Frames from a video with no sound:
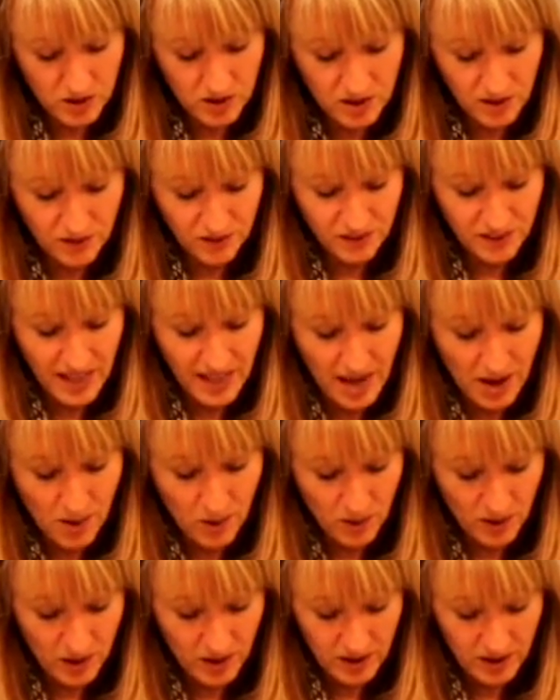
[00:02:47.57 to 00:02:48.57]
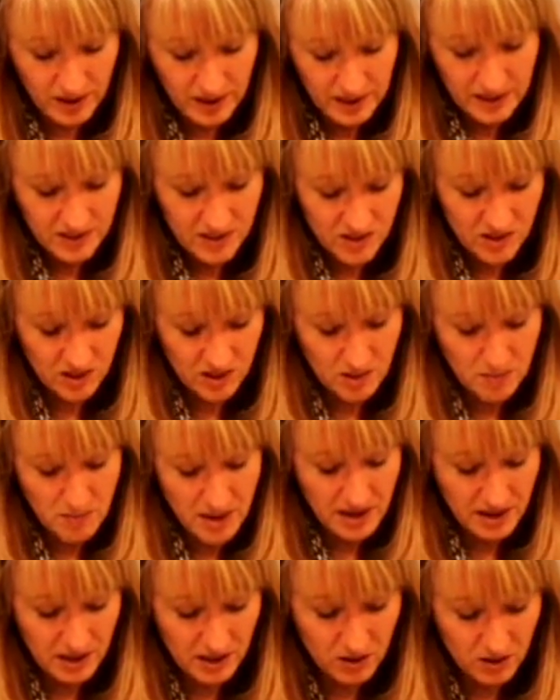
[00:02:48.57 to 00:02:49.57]
to the flour. It's going to
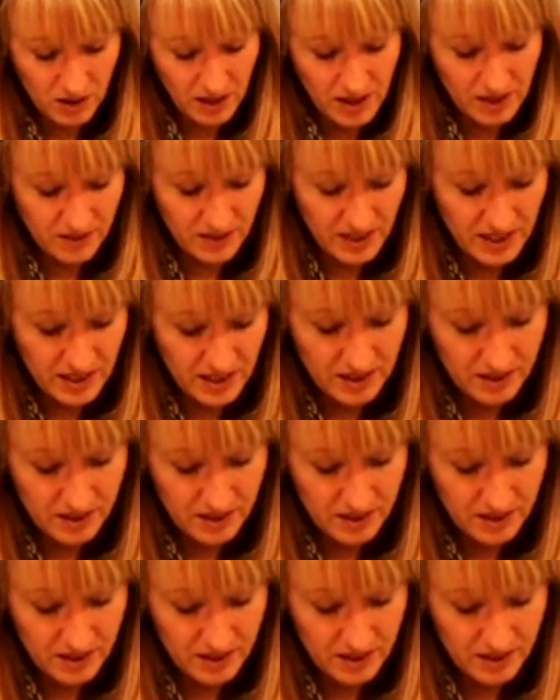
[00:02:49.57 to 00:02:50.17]
make a gravy.